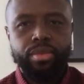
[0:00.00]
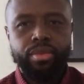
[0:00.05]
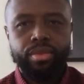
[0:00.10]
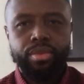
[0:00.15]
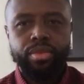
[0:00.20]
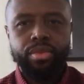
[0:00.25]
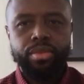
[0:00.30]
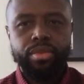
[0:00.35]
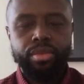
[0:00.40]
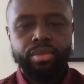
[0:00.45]

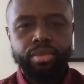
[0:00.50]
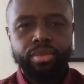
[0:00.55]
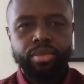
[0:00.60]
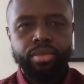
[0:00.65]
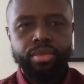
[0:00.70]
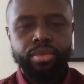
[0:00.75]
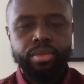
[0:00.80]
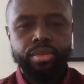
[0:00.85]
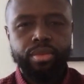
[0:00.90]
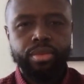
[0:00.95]

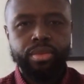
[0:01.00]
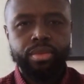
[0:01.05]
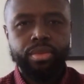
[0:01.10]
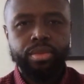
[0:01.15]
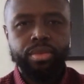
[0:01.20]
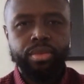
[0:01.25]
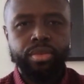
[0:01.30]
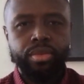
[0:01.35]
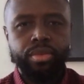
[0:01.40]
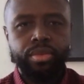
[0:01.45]

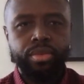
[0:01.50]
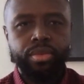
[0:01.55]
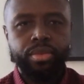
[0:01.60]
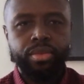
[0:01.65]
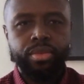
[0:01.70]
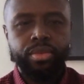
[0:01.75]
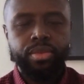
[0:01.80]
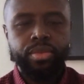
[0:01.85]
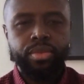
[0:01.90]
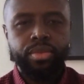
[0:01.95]

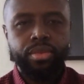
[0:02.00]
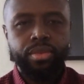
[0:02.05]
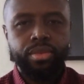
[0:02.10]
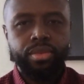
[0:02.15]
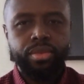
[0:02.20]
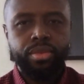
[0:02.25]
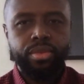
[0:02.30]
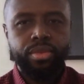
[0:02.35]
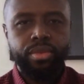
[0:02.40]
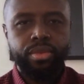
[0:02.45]

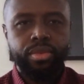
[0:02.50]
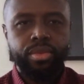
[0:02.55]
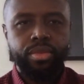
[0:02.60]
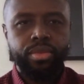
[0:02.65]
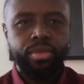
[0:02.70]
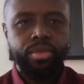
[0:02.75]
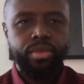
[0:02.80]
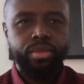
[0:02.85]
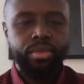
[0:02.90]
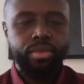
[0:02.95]

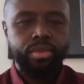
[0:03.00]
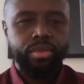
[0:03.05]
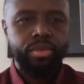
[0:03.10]
(silent)